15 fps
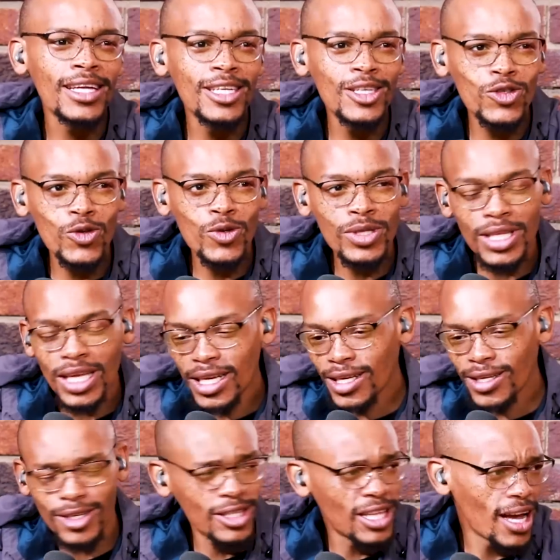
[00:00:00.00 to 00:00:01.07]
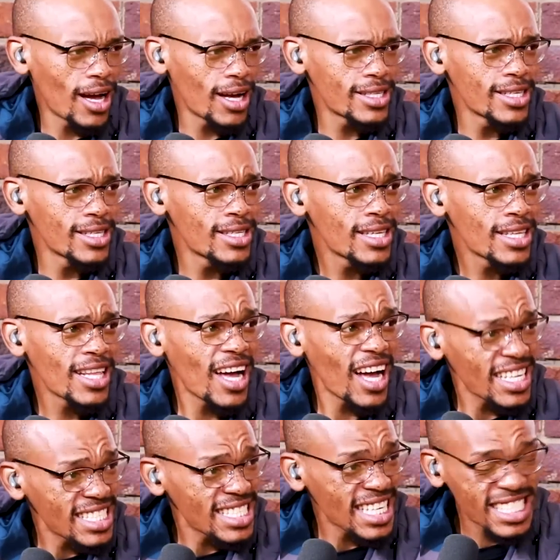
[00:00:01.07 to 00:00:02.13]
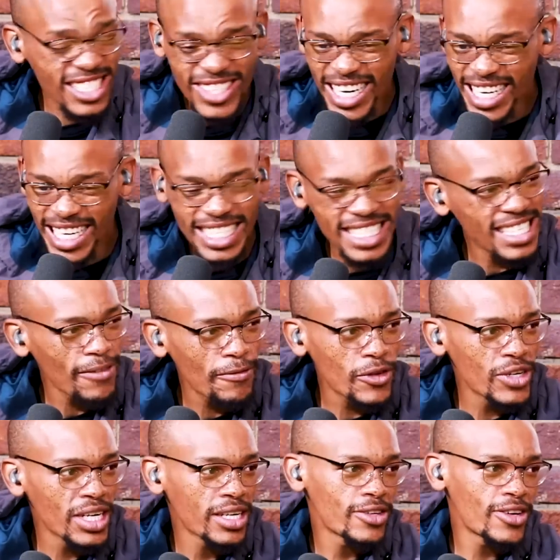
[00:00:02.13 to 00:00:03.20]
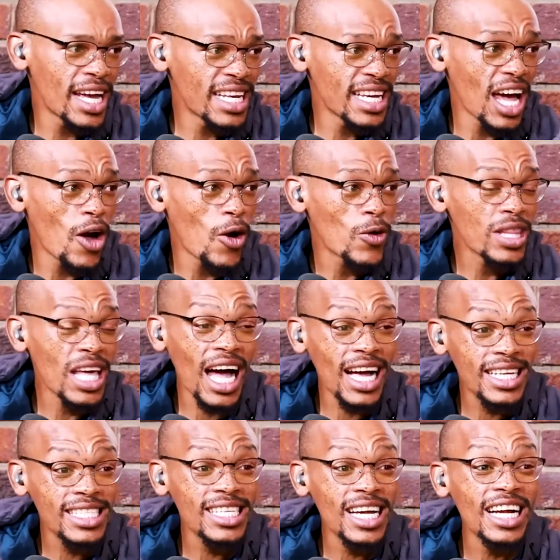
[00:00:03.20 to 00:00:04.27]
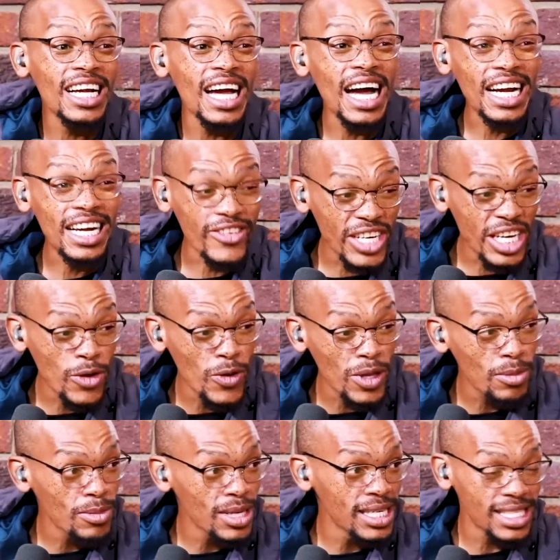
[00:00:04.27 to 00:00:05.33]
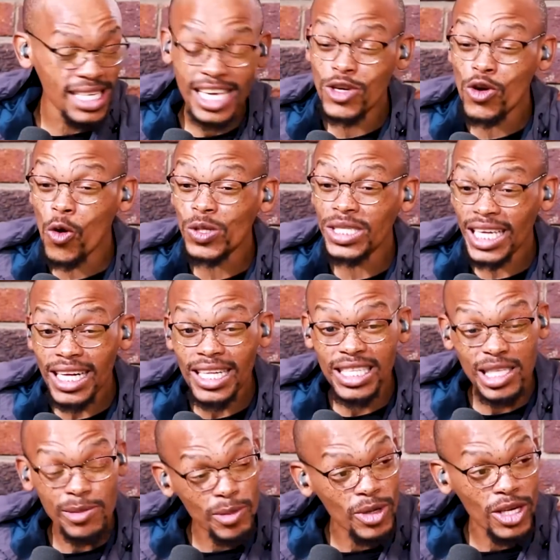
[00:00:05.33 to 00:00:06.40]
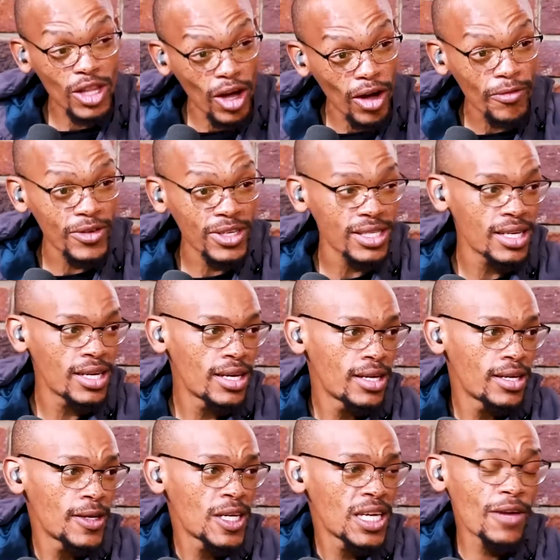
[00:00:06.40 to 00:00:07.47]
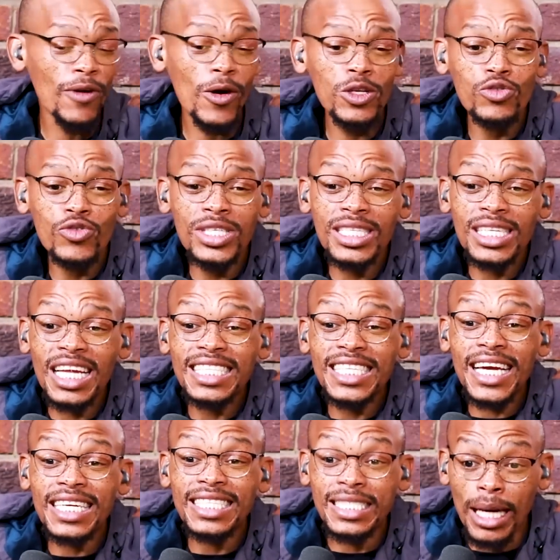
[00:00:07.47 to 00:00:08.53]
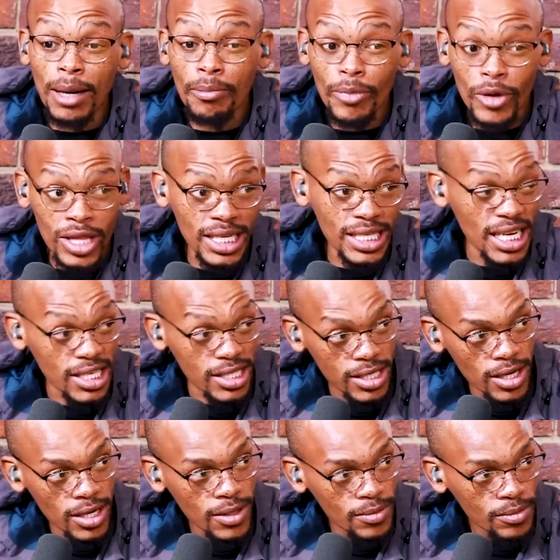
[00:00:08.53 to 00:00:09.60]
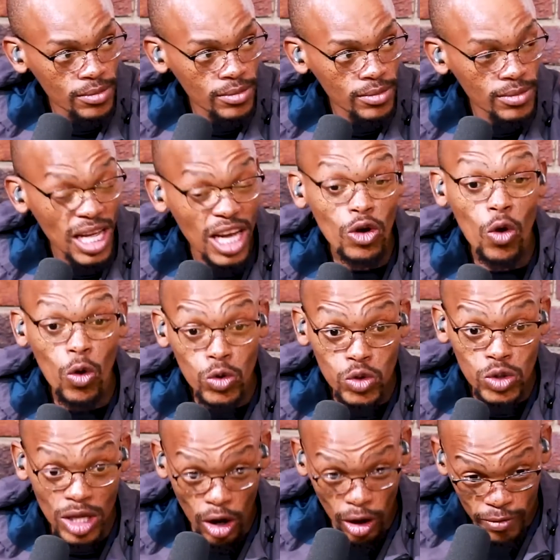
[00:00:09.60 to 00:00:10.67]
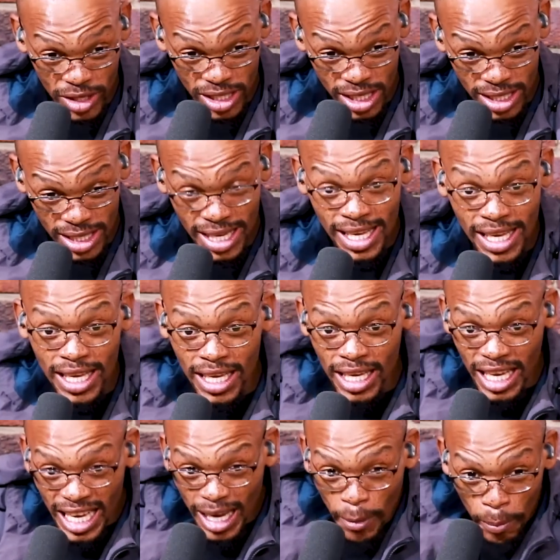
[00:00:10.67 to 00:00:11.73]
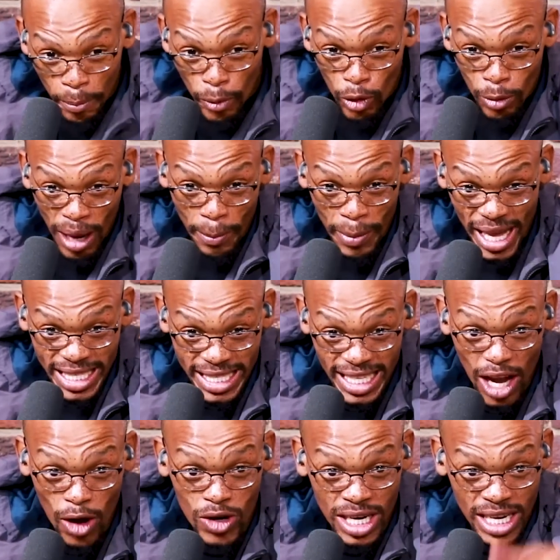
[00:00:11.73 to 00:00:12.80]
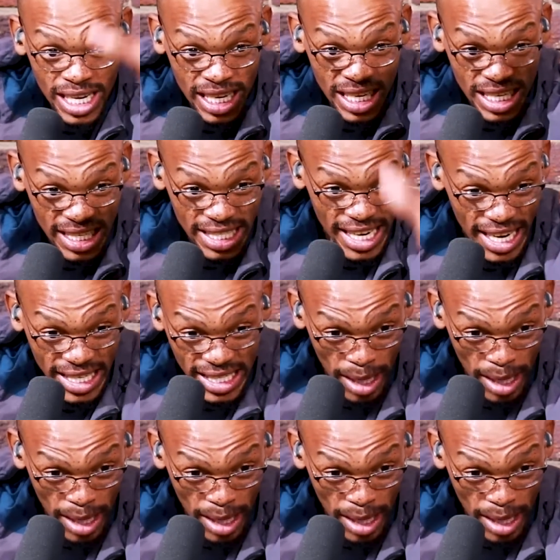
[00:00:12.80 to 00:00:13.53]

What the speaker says: They need to. Their artists are struggling, suffering right now. Their artists are agreeing with me, saying, "Yo, tell these people in the office." If I was Reason, I'd take a dump on the desk. I'd go to the offices, pull my pants down, take a